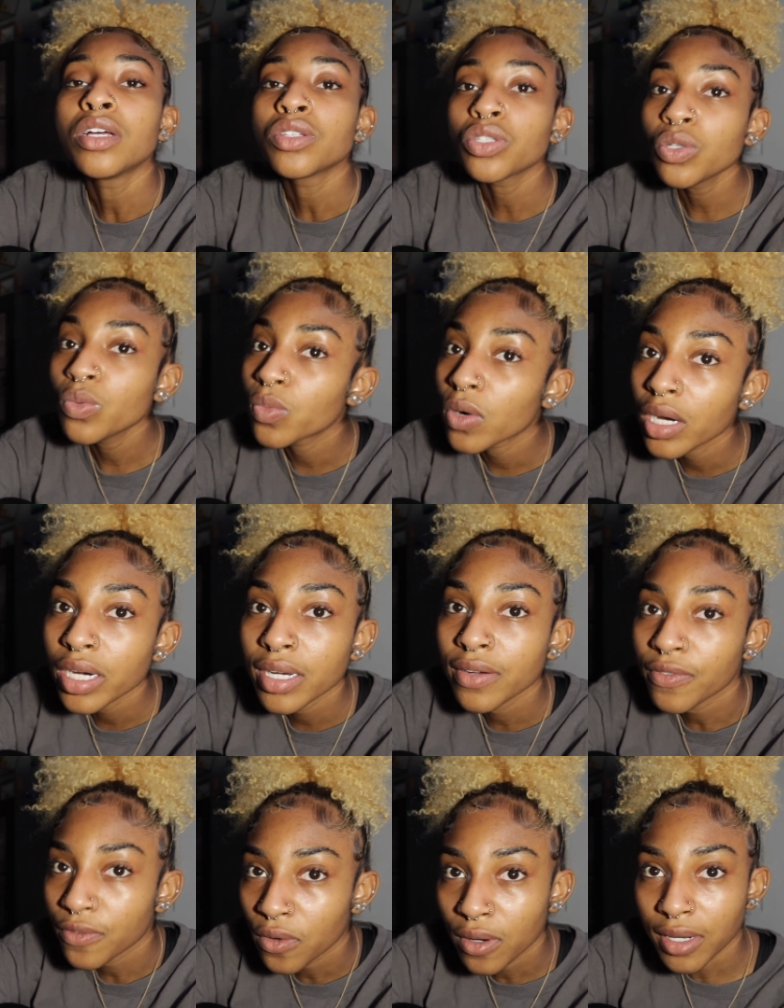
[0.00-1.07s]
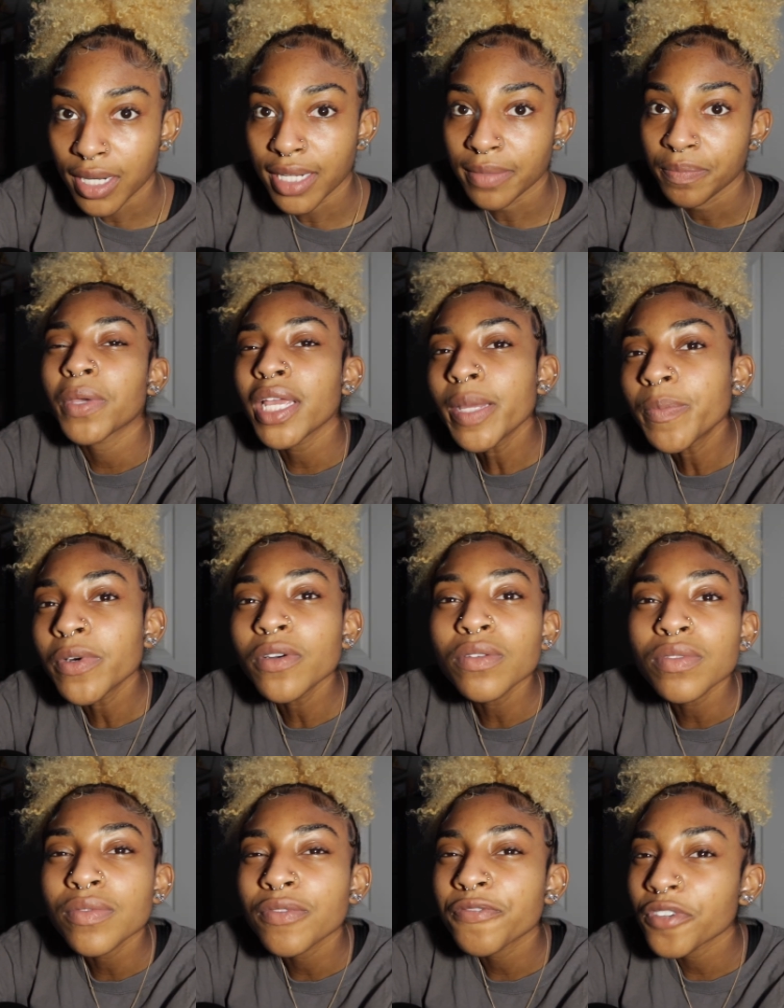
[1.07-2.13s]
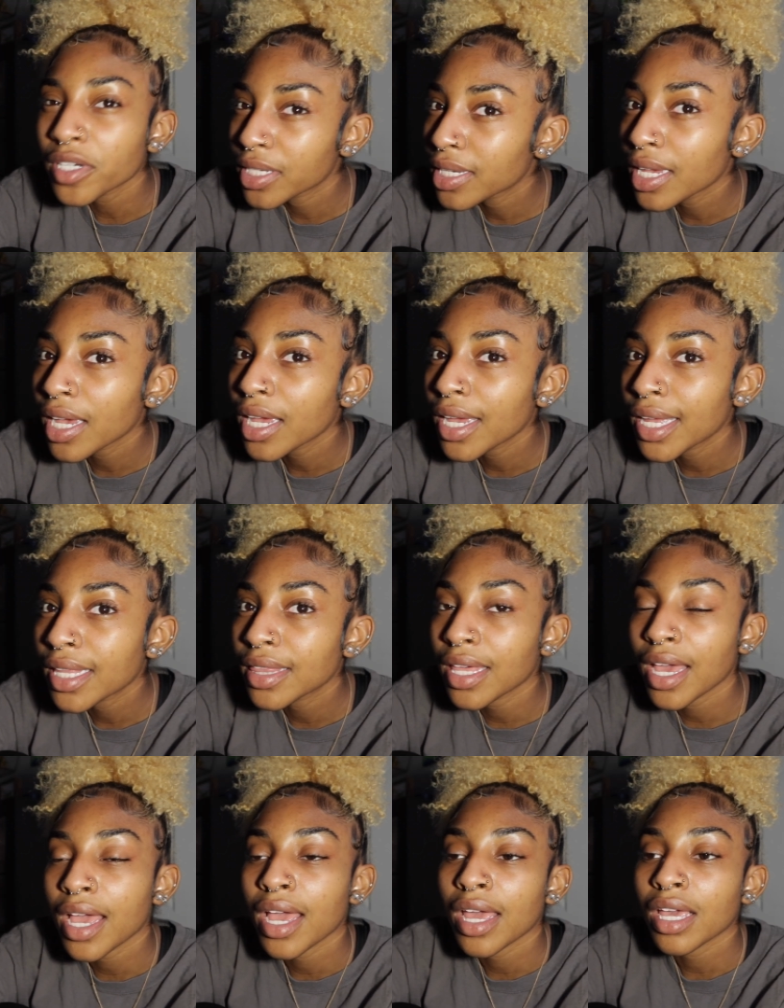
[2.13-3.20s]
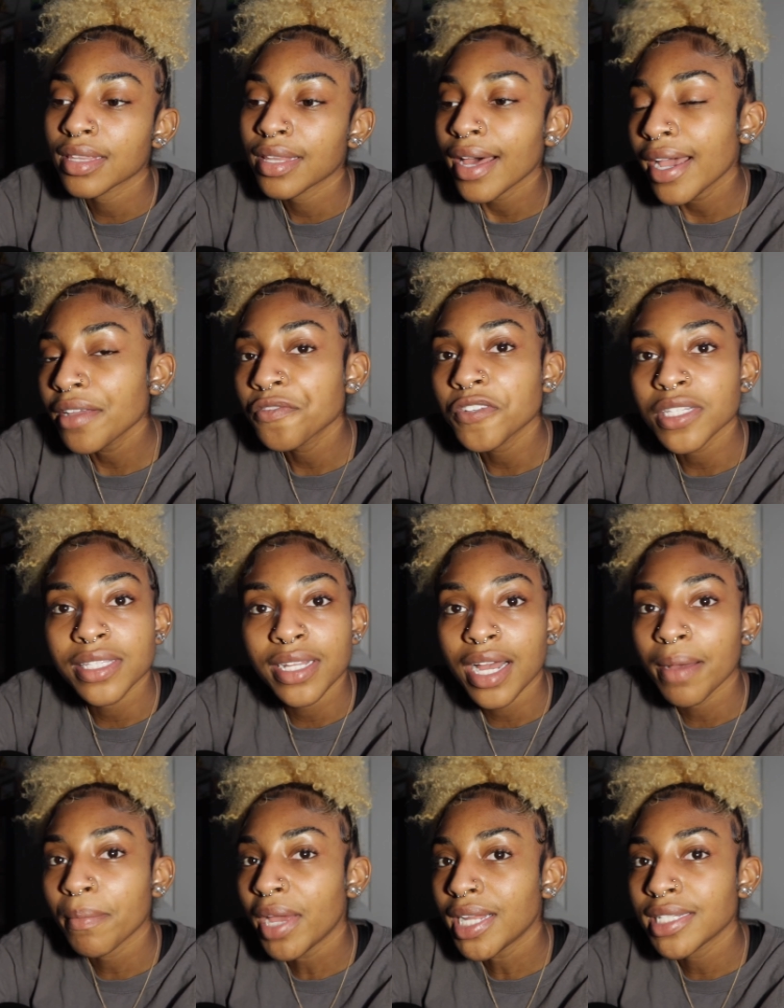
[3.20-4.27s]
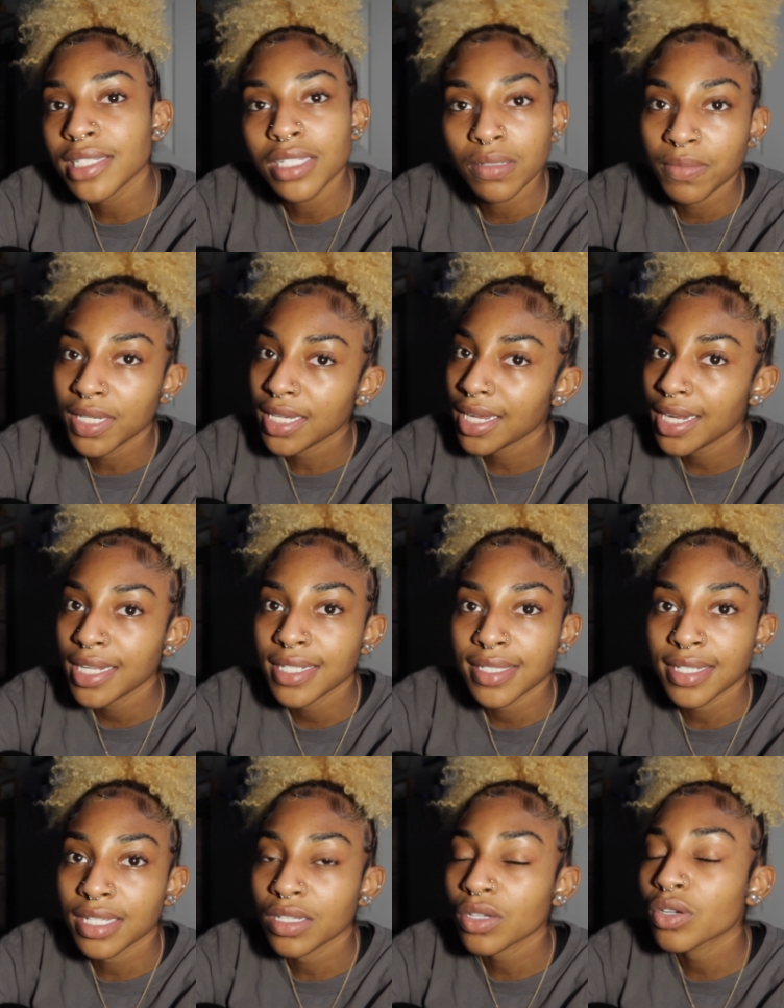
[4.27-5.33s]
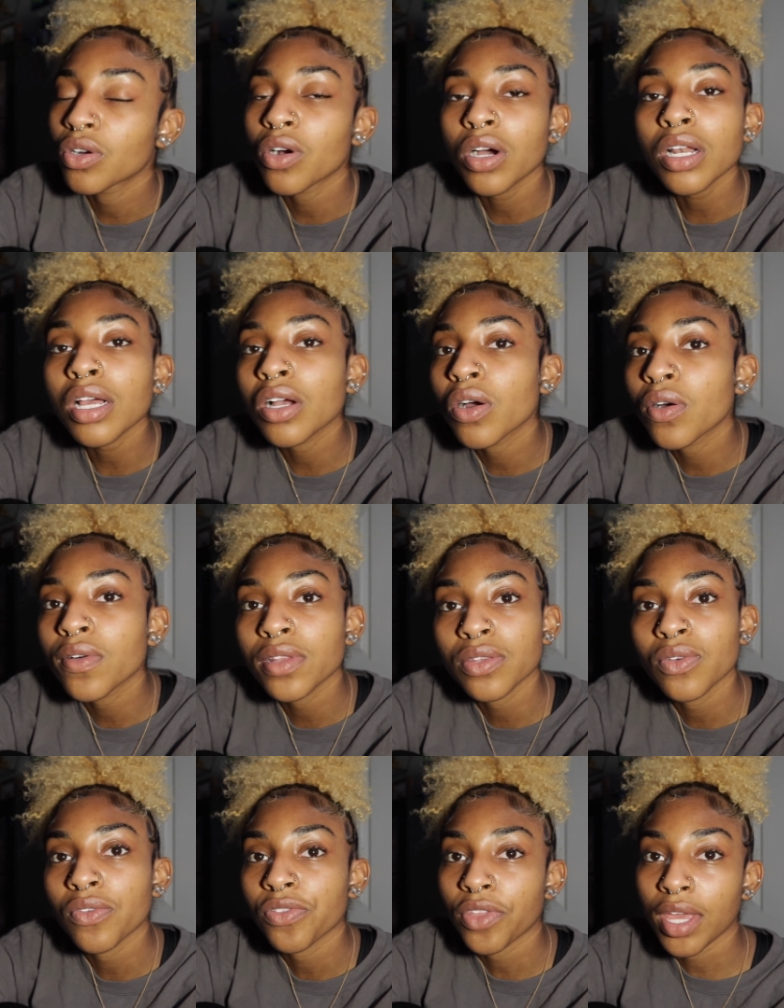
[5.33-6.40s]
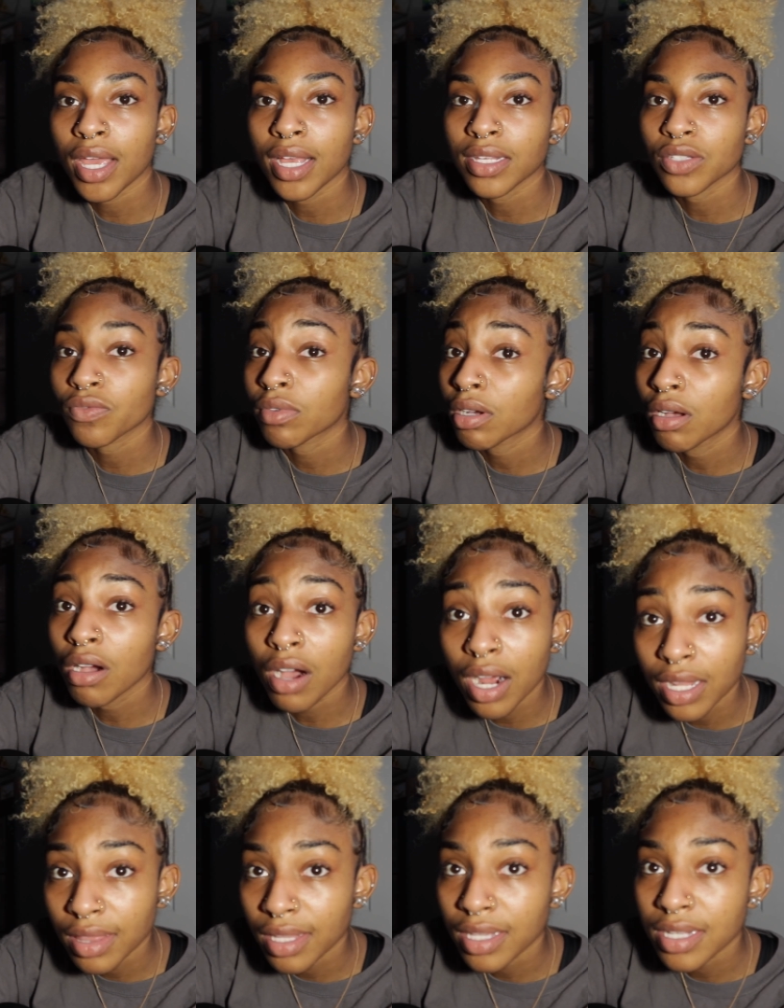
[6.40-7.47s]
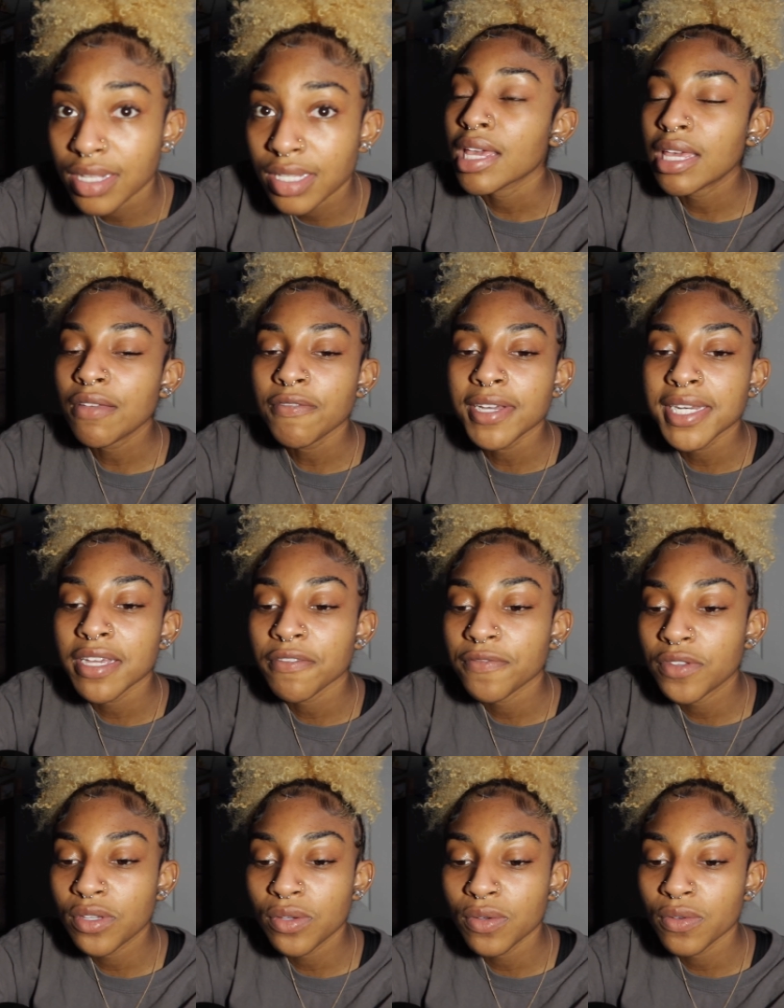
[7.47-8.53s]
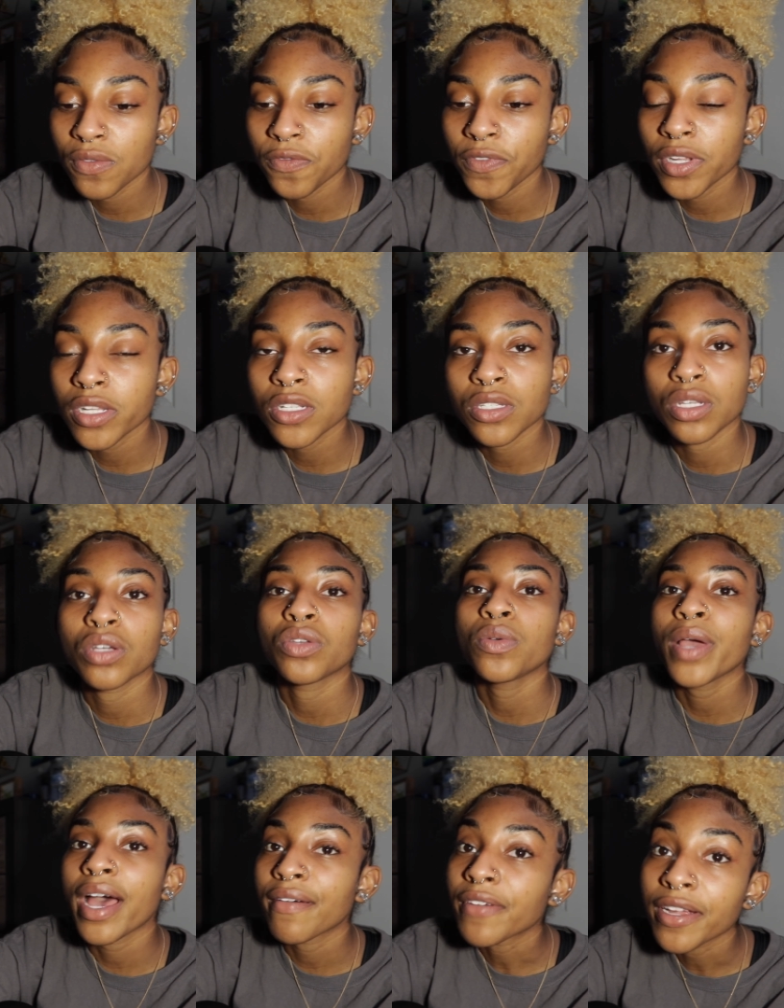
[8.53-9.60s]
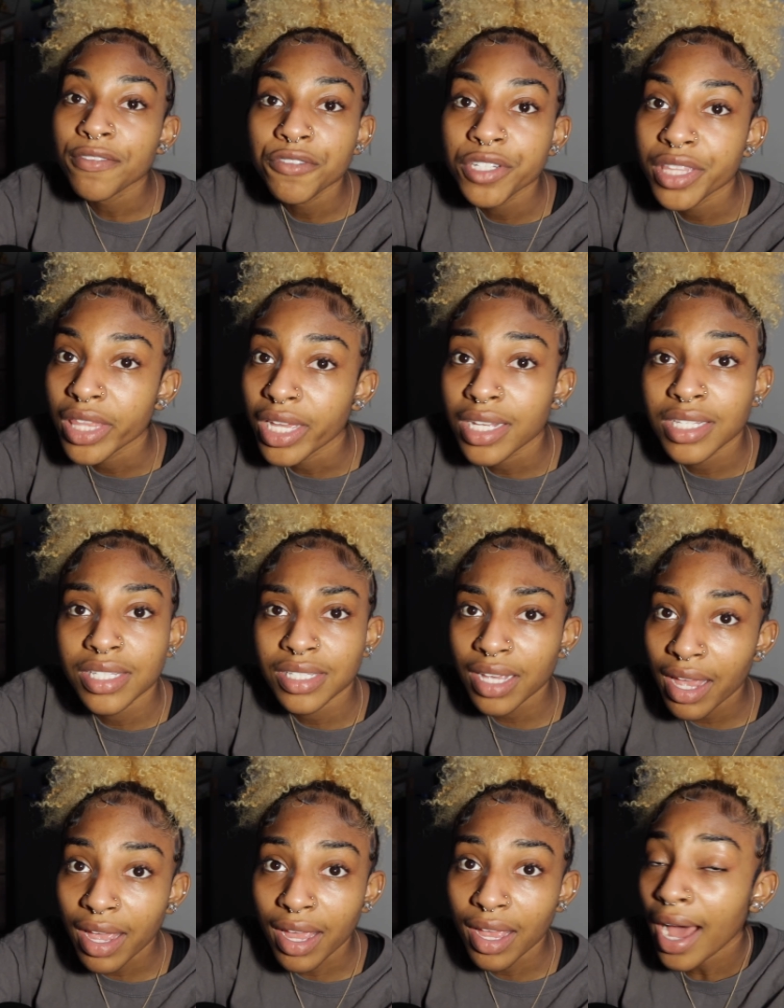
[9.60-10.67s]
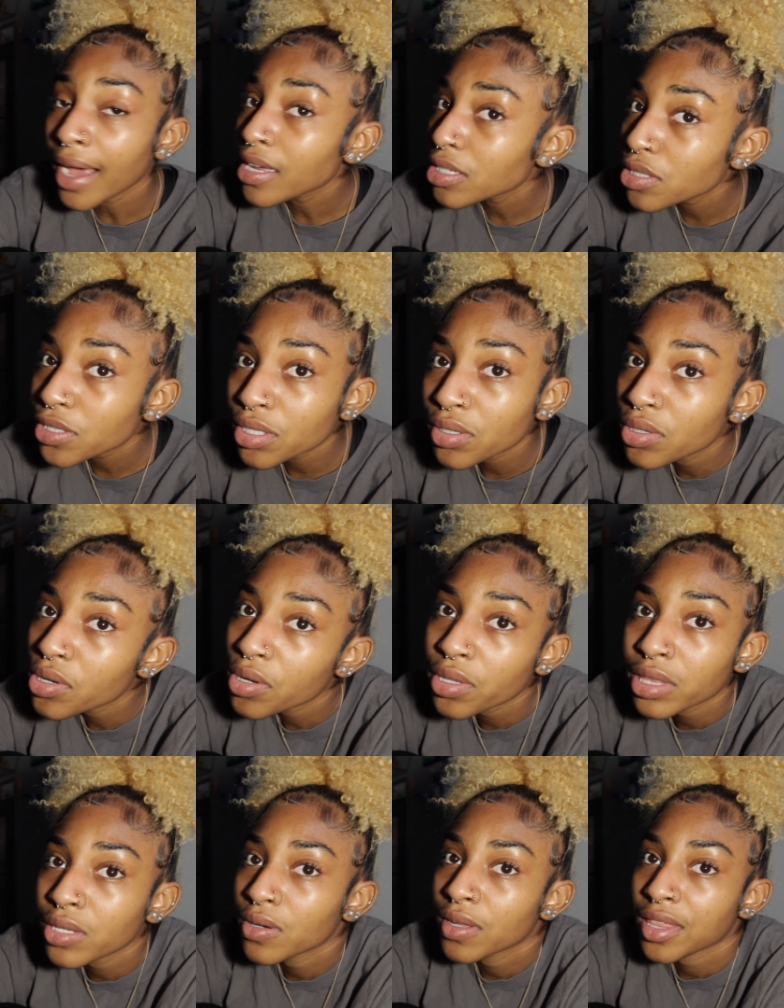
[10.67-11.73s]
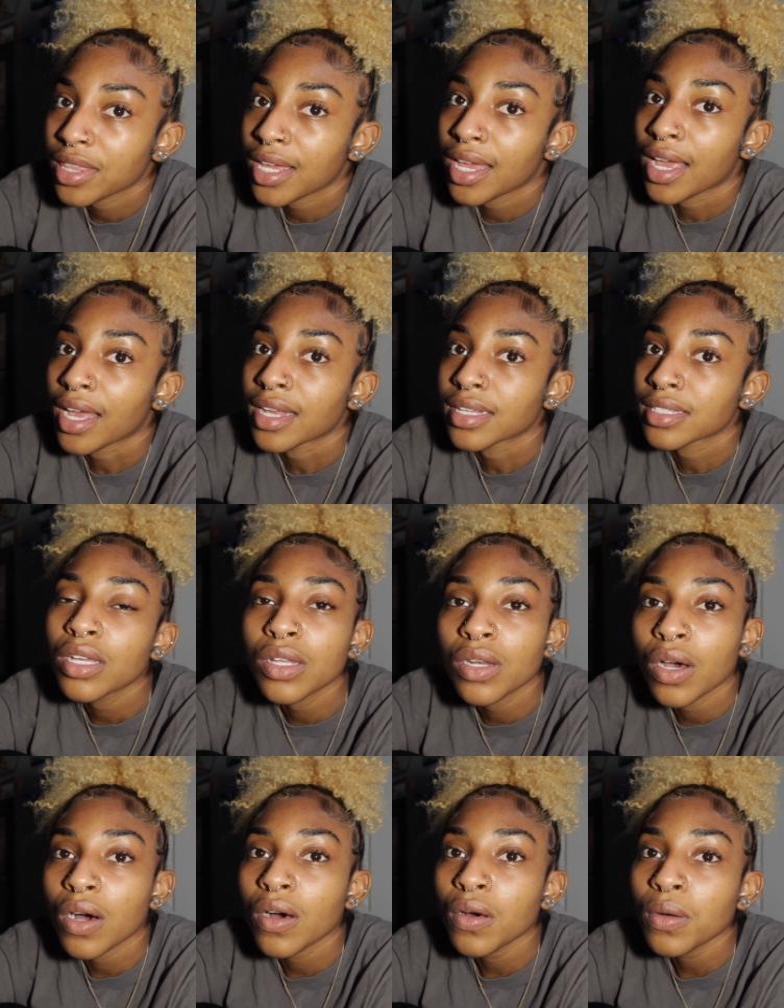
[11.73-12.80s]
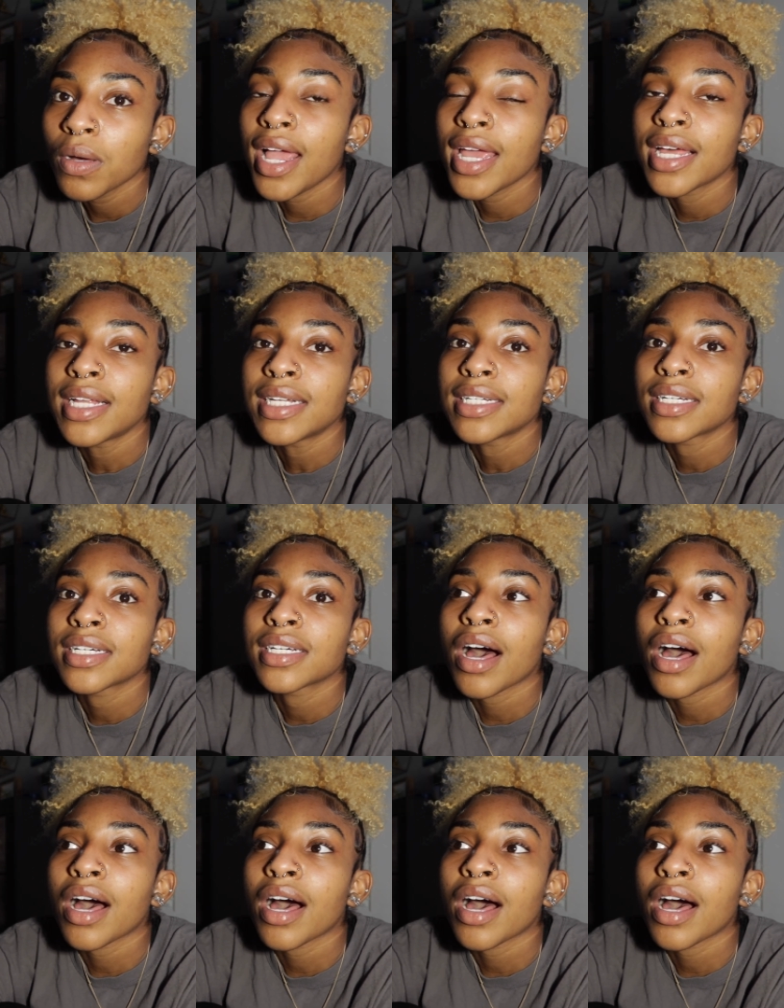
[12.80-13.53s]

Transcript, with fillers: to work for it. People forget that life is not meant to be easy. You're going to go through things regardless. Even if you feel as though you have everything set, I still go through things, you know, and